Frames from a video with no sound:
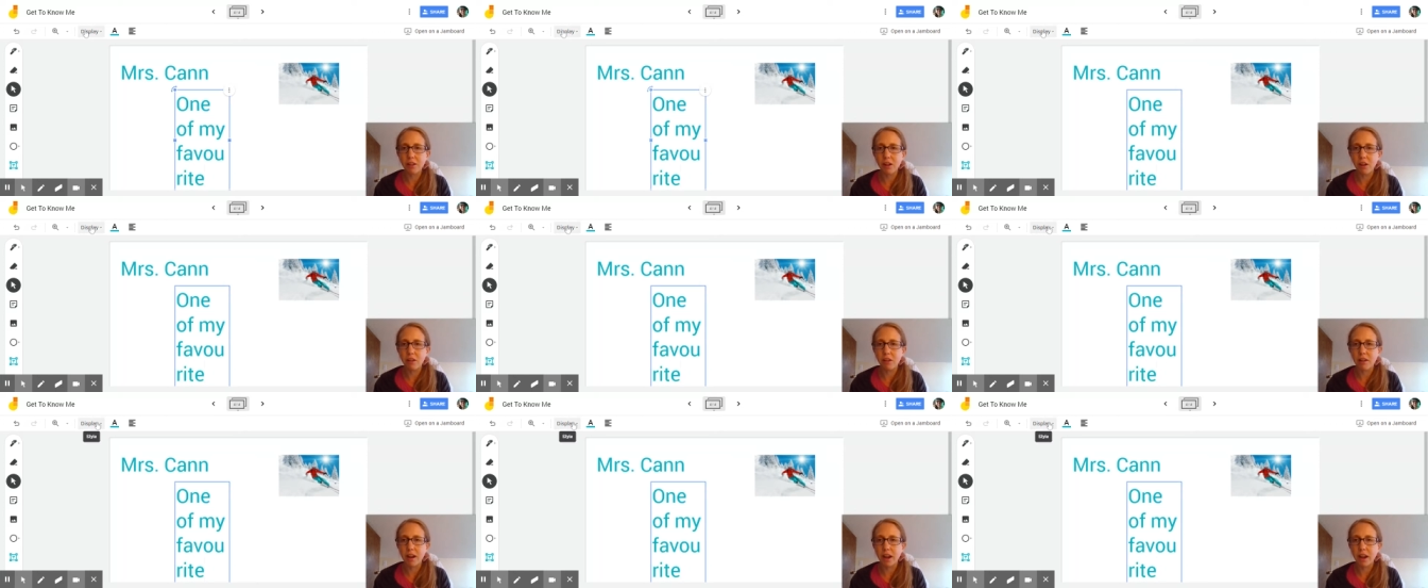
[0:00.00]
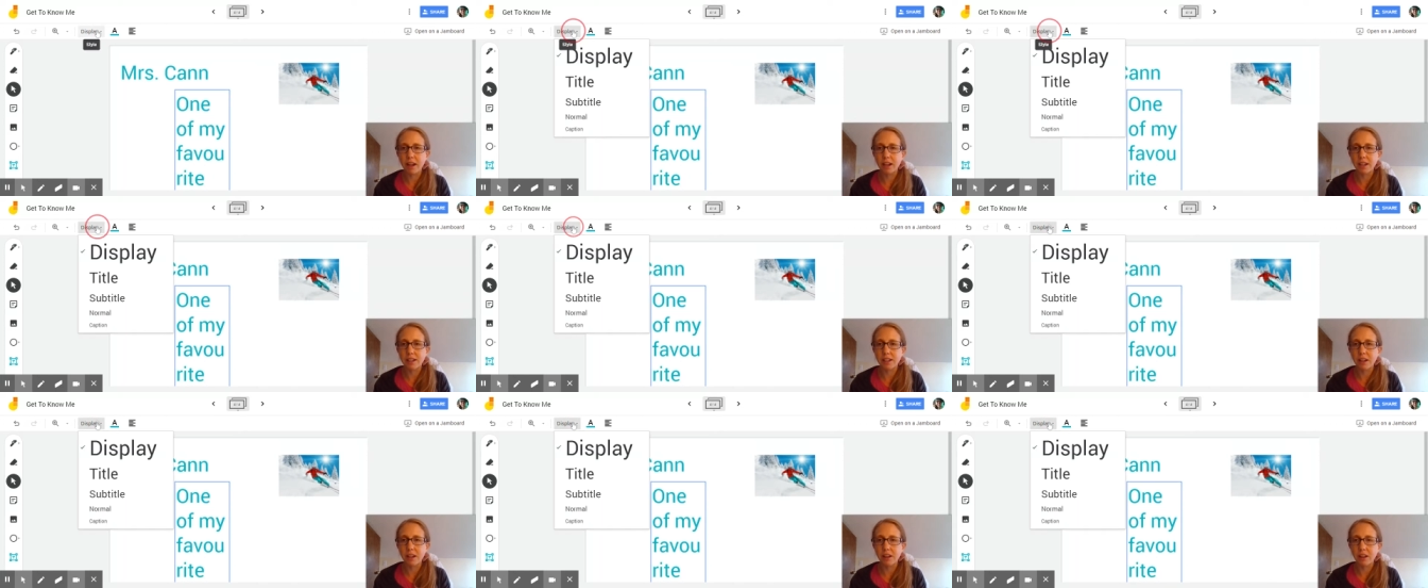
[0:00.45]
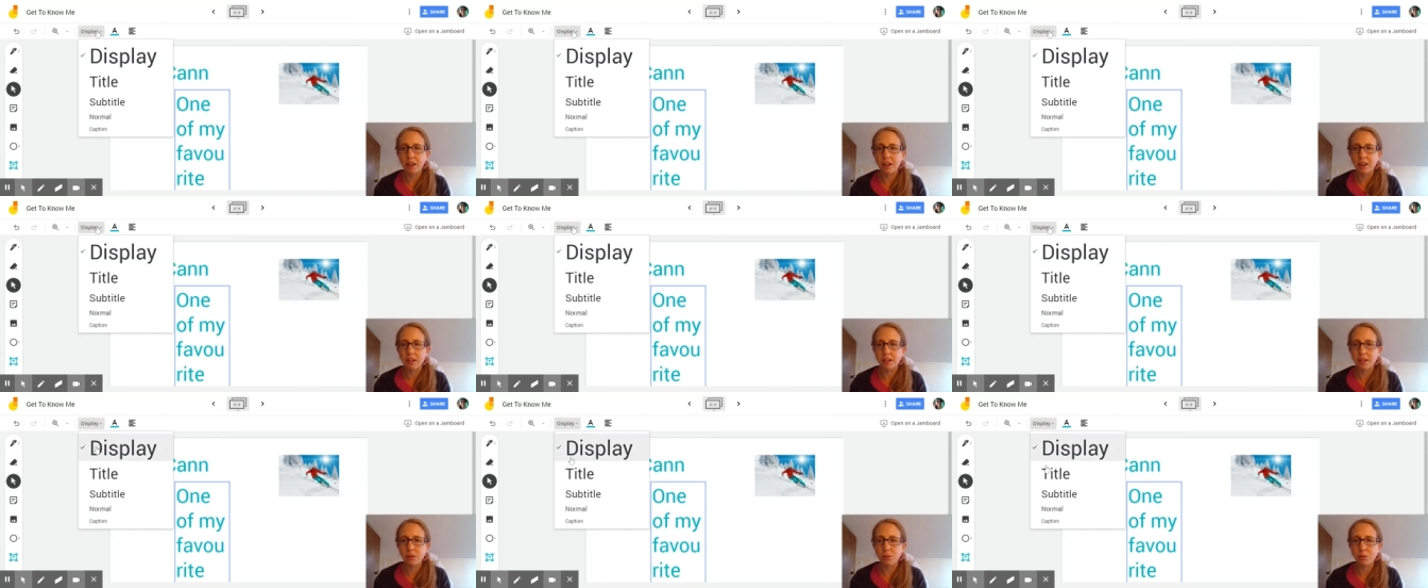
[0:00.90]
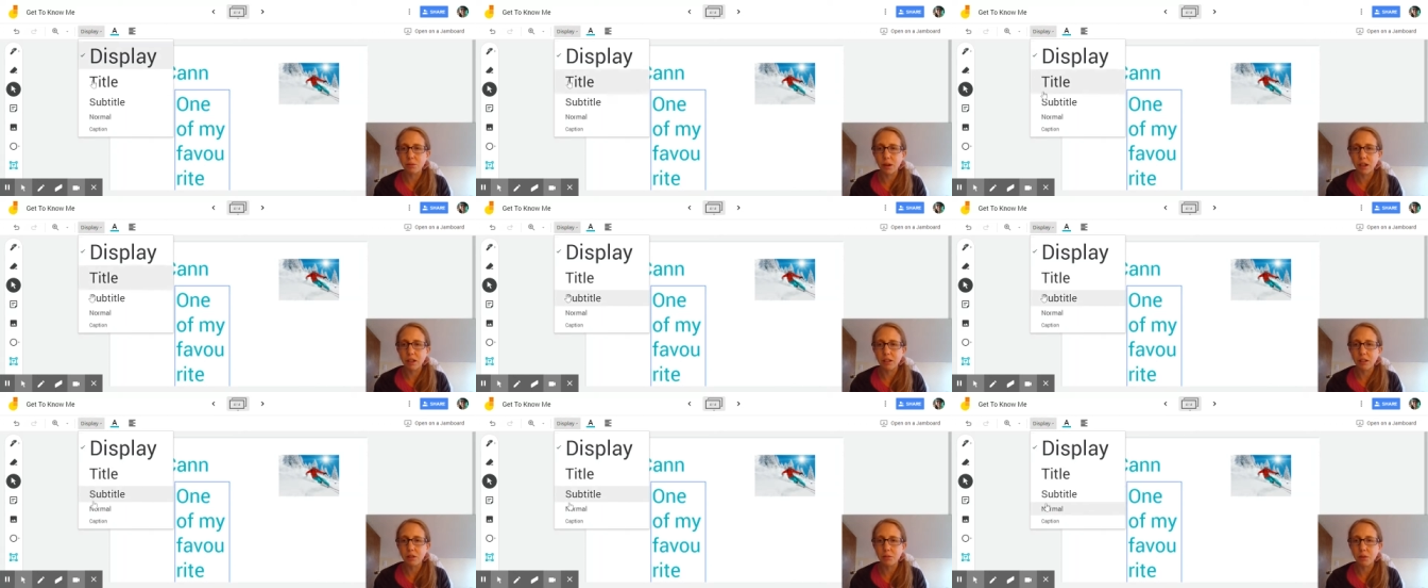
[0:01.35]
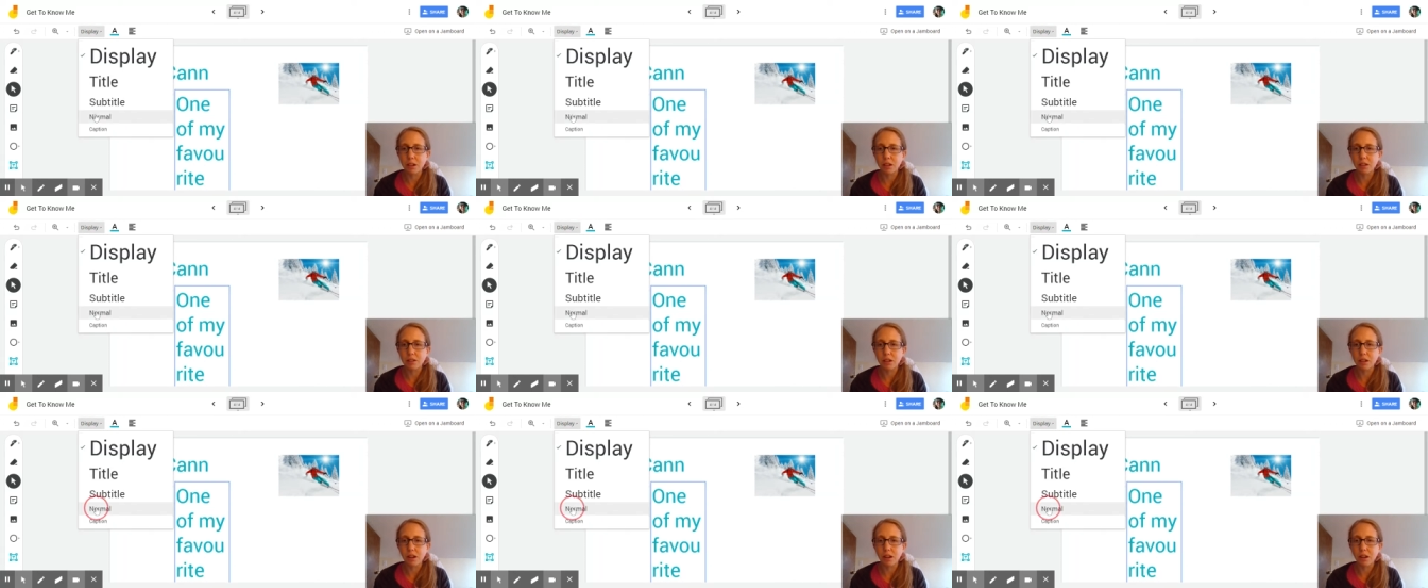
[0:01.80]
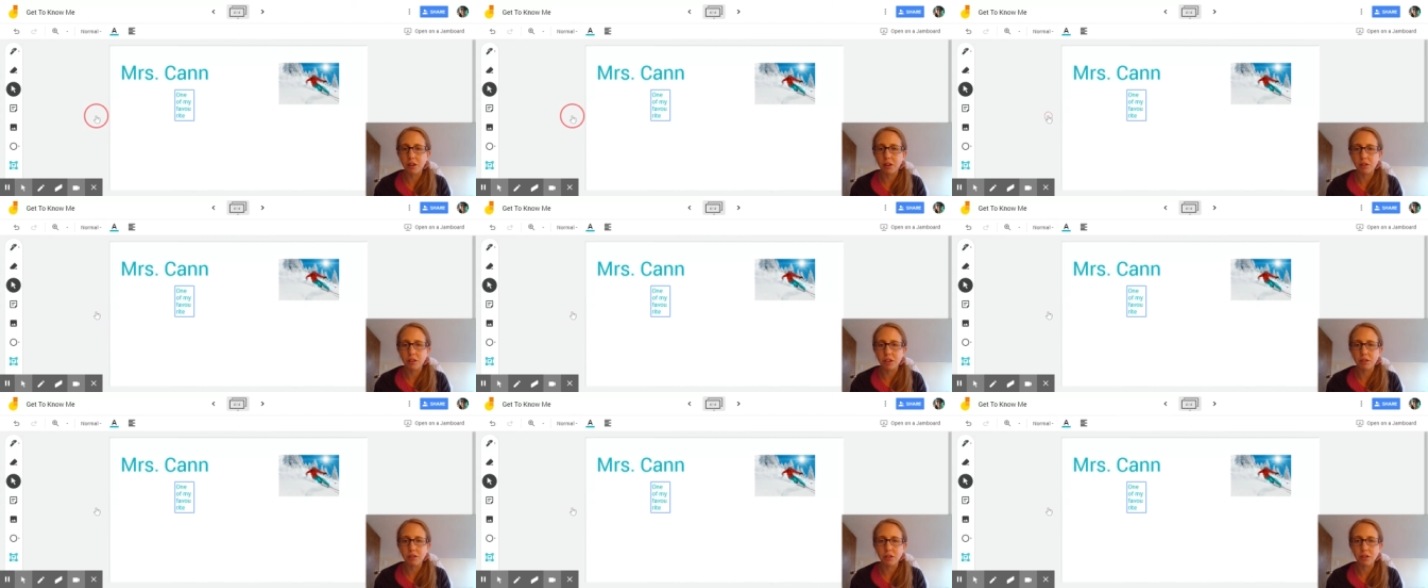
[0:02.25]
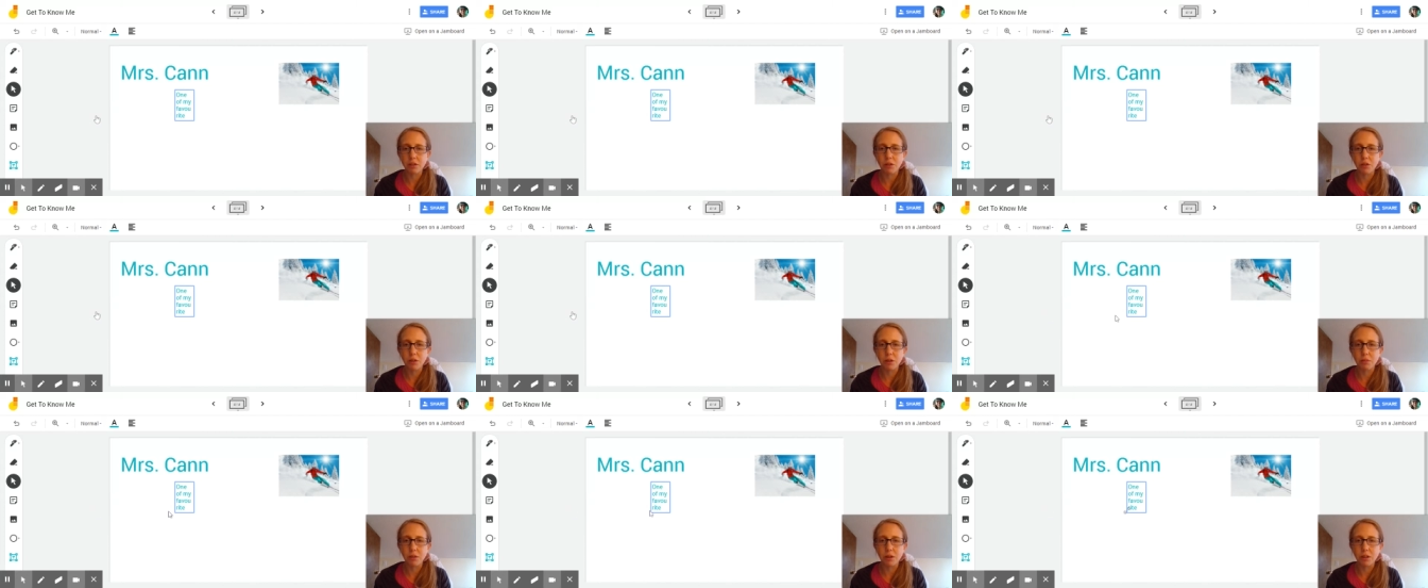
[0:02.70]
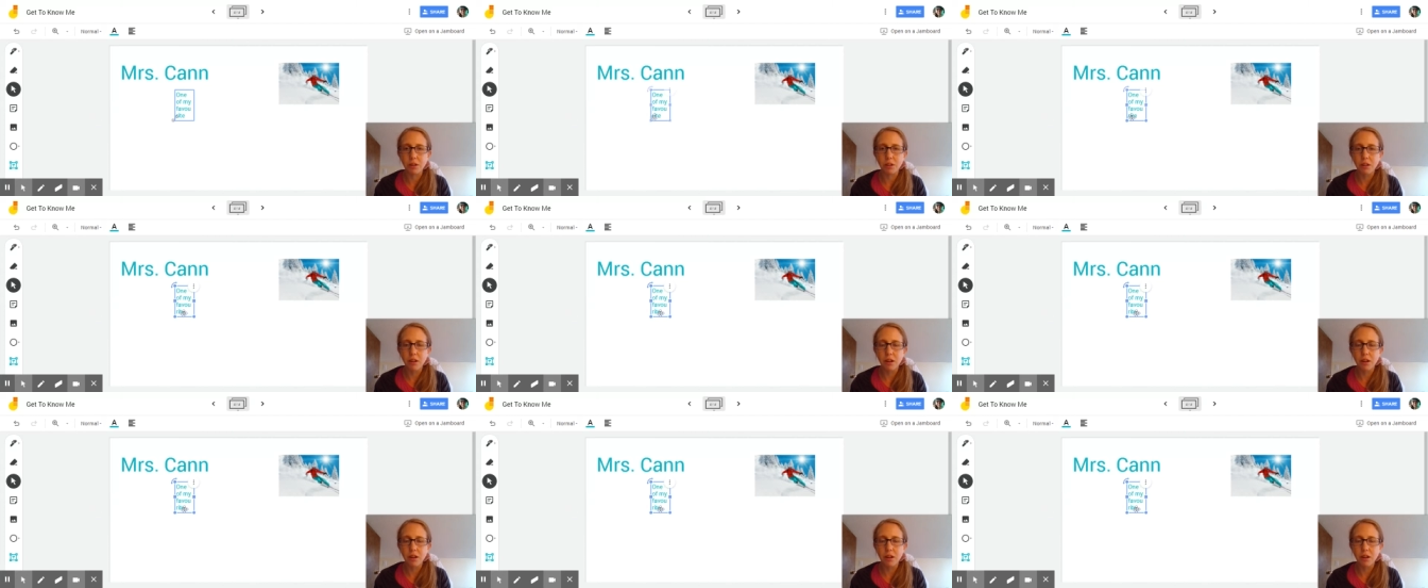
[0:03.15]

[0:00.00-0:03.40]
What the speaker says: already I can tell that this is way too big, so I'm going to go down to normal.